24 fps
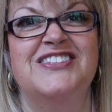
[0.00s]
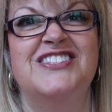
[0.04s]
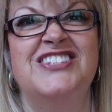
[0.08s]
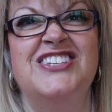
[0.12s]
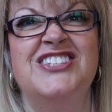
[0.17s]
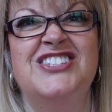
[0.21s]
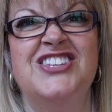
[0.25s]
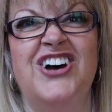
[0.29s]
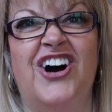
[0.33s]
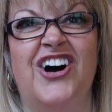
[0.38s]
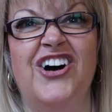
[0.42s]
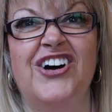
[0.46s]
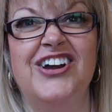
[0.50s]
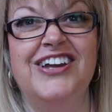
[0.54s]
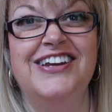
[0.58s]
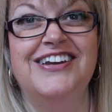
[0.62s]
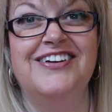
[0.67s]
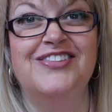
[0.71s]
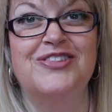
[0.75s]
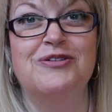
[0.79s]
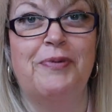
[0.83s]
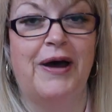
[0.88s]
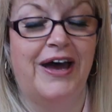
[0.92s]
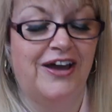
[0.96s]

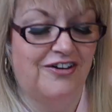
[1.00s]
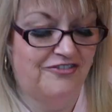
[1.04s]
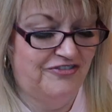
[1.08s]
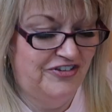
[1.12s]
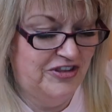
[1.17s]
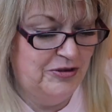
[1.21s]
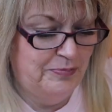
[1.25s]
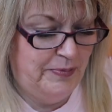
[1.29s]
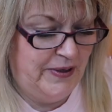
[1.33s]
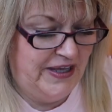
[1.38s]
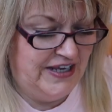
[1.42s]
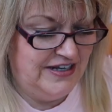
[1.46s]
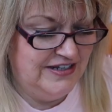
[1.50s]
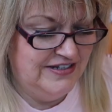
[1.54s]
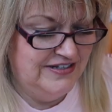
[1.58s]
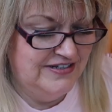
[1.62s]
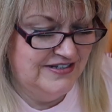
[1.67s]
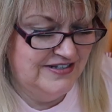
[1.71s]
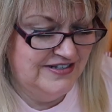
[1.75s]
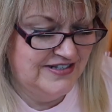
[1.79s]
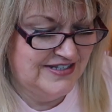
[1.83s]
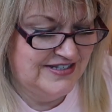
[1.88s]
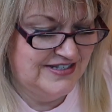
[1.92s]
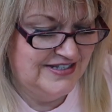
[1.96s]
design on the back for the
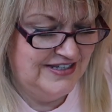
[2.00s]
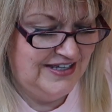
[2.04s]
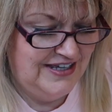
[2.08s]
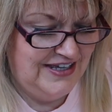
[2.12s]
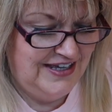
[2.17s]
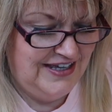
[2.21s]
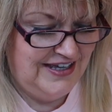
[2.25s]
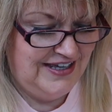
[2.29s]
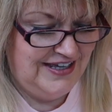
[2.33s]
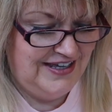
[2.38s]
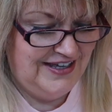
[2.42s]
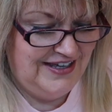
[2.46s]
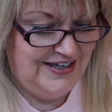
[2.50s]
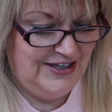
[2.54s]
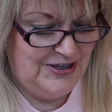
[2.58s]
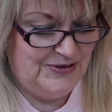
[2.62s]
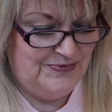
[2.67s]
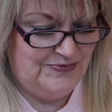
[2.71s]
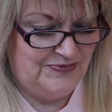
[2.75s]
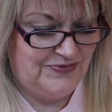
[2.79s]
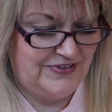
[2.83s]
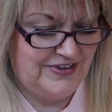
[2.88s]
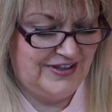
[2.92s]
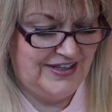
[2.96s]
pins.
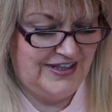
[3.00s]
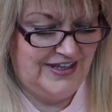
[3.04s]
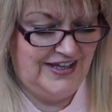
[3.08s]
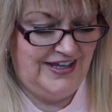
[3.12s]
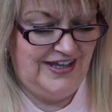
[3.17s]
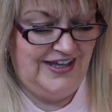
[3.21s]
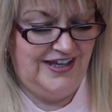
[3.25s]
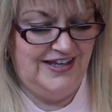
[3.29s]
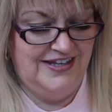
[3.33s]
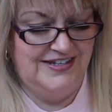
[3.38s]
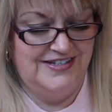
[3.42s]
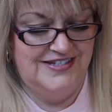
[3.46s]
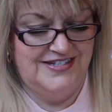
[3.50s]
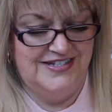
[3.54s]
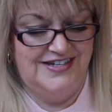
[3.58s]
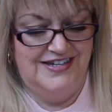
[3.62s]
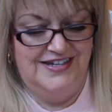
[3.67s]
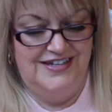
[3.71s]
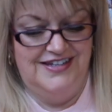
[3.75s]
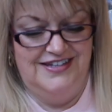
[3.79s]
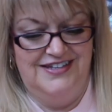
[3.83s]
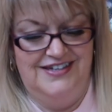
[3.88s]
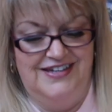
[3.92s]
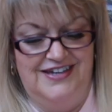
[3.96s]
And
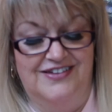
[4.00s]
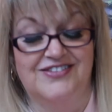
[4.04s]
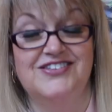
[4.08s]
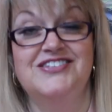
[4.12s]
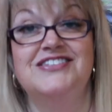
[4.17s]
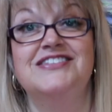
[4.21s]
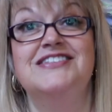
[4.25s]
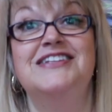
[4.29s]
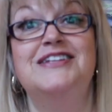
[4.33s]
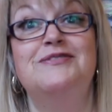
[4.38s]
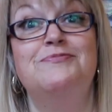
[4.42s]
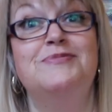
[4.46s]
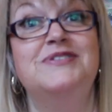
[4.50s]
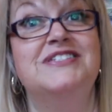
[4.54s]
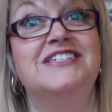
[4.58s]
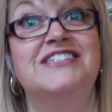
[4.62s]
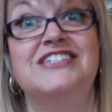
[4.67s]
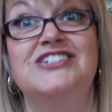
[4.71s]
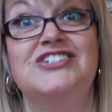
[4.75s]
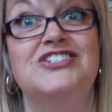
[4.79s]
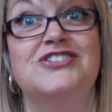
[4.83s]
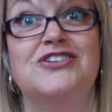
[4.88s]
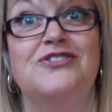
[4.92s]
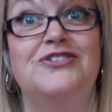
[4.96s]
yeah, this is a limited
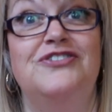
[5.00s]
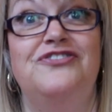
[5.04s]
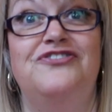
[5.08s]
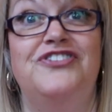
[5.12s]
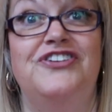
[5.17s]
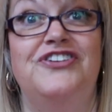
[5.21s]
edition. There's only